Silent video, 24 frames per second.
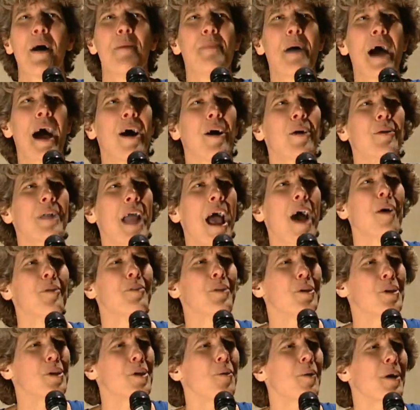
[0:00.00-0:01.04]
about how
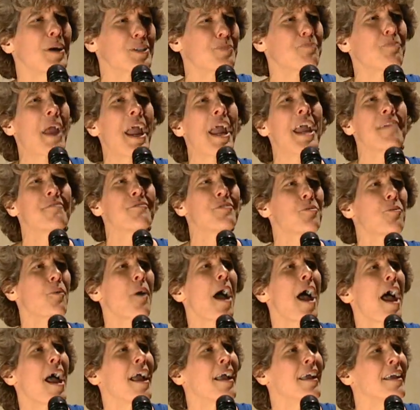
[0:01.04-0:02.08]
the U.S. paved the
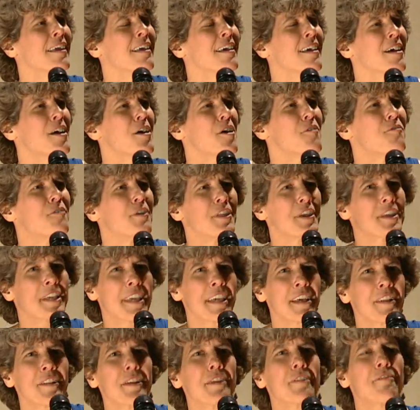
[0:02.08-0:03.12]
way for the
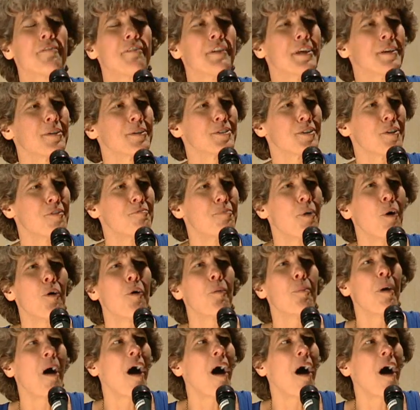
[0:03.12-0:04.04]
killing fields of Pol